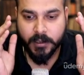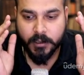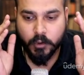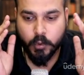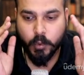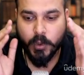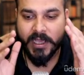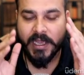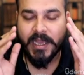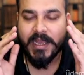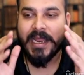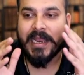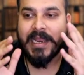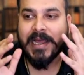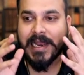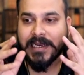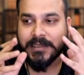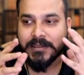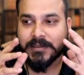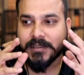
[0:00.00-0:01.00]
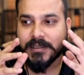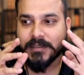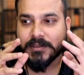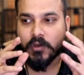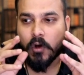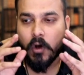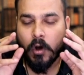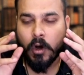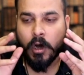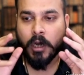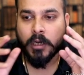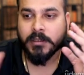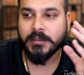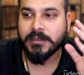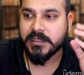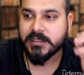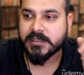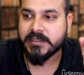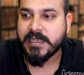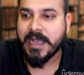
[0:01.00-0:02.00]
doing an analysis on
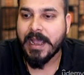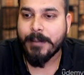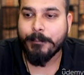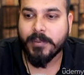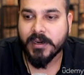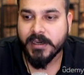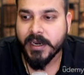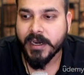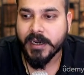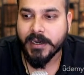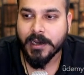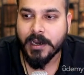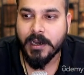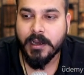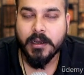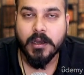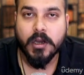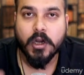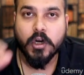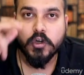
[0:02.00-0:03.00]
this sample data